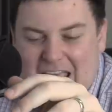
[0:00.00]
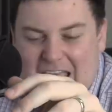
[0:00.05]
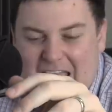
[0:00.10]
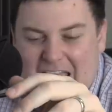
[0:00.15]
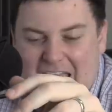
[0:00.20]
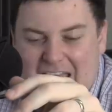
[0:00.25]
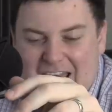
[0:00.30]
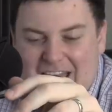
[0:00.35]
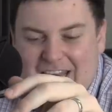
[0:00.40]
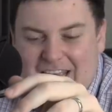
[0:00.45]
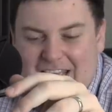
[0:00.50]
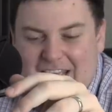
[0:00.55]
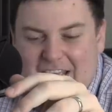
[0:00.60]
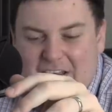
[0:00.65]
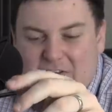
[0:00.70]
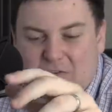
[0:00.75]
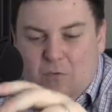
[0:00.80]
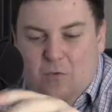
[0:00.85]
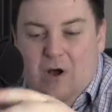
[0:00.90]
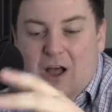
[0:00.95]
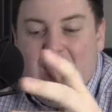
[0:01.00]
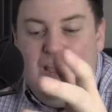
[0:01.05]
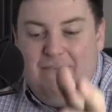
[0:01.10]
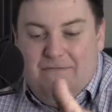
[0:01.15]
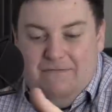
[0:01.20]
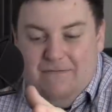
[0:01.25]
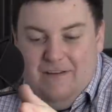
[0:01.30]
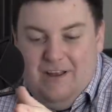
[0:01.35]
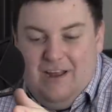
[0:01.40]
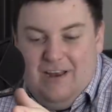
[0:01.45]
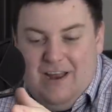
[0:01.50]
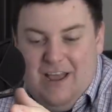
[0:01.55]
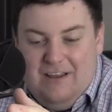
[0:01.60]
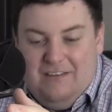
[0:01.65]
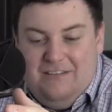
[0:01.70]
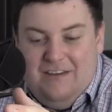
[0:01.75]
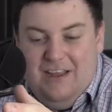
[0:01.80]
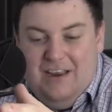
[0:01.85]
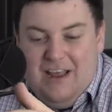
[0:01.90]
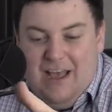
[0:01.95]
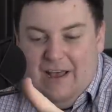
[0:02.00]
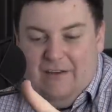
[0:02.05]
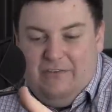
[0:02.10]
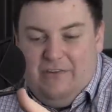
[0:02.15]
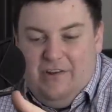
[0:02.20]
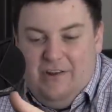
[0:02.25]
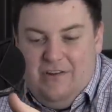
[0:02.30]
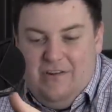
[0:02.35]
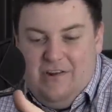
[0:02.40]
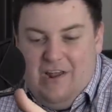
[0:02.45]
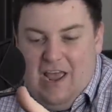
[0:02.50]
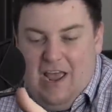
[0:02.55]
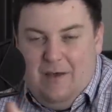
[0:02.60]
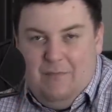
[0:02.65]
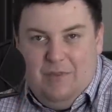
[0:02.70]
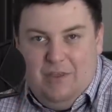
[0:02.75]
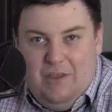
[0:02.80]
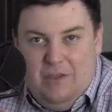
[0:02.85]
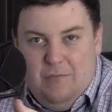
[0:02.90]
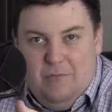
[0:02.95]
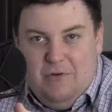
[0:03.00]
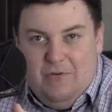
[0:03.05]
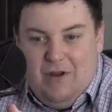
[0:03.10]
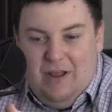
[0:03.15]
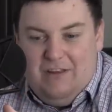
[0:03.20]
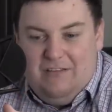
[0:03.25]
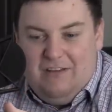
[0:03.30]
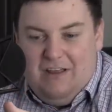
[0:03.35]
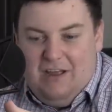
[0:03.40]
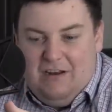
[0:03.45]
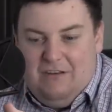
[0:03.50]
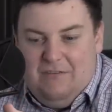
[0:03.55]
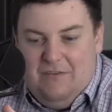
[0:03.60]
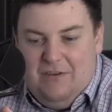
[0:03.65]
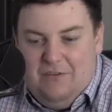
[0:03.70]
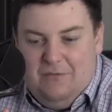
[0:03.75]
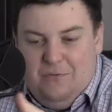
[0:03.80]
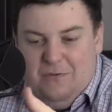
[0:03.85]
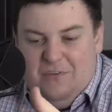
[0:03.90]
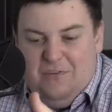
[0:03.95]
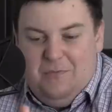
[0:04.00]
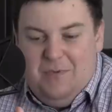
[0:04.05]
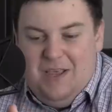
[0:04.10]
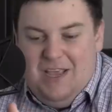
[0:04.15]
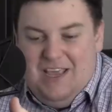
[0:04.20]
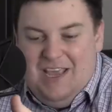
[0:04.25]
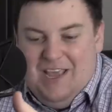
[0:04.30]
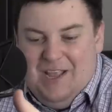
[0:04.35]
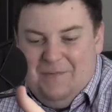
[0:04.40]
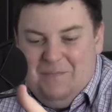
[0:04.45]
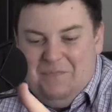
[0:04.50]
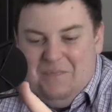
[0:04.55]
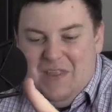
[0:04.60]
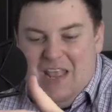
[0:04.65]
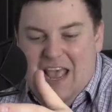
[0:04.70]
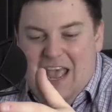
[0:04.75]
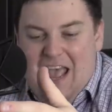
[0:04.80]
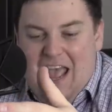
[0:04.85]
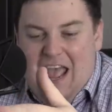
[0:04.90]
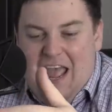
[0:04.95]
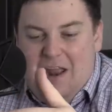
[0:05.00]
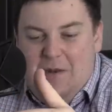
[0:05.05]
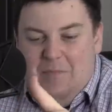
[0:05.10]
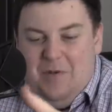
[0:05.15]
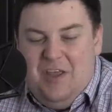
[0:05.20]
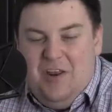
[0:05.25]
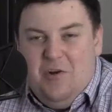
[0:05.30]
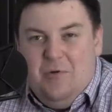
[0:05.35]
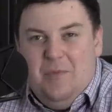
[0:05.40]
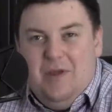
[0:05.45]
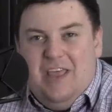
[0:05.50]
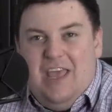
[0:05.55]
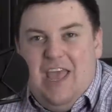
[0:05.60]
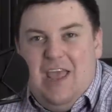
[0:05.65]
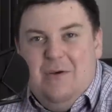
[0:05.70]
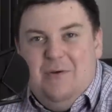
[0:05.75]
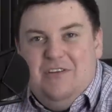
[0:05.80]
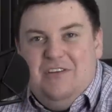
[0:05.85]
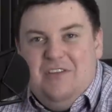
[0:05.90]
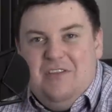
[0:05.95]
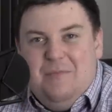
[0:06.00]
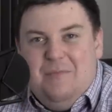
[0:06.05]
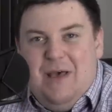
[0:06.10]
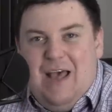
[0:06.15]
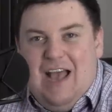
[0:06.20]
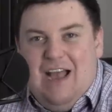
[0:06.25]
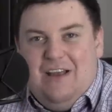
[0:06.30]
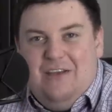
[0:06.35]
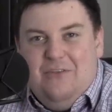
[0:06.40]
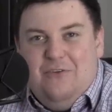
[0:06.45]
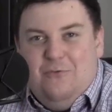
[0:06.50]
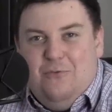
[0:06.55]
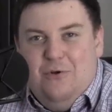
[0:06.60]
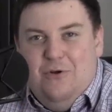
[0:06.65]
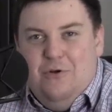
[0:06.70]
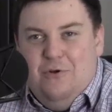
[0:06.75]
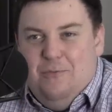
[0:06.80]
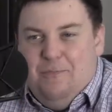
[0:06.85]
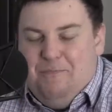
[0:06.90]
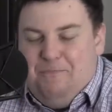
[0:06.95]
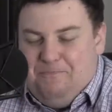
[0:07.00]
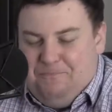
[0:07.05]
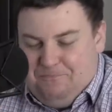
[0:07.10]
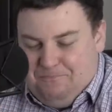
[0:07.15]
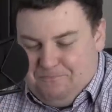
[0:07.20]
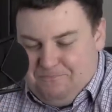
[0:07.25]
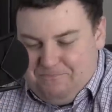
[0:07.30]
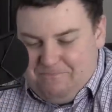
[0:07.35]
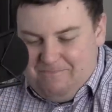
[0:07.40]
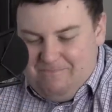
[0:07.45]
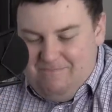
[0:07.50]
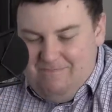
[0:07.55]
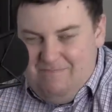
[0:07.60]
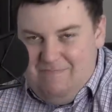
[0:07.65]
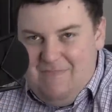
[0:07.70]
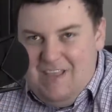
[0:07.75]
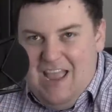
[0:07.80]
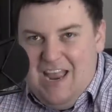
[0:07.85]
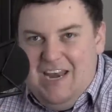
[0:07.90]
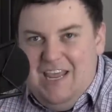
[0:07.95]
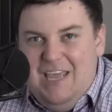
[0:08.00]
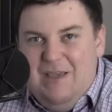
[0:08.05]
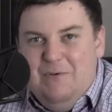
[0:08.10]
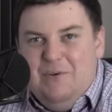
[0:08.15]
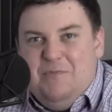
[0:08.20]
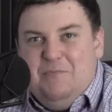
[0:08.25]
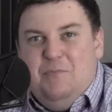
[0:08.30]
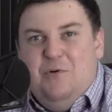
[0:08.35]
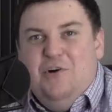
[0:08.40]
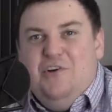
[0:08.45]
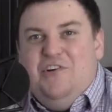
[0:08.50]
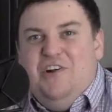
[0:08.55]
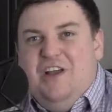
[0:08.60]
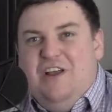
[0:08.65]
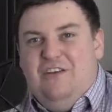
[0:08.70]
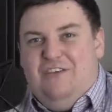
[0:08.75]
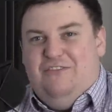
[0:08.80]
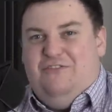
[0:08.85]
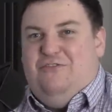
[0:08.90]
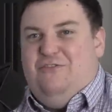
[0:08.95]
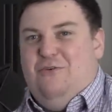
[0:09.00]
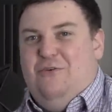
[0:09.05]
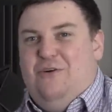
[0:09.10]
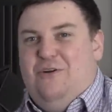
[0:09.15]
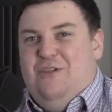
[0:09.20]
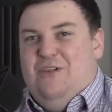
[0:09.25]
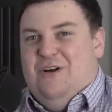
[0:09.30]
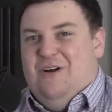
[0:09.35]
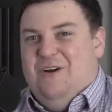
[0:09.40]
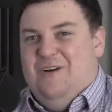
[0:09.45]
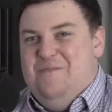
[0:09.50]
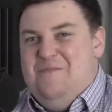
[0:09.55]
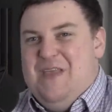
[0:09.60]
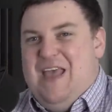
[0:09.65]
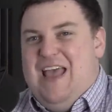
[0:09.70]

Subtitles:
And his wife, Nazneen Afshin Jam, the human rights activist, was speaking. And Peter MacKay was at the back of the room, and he was pushing a stroller,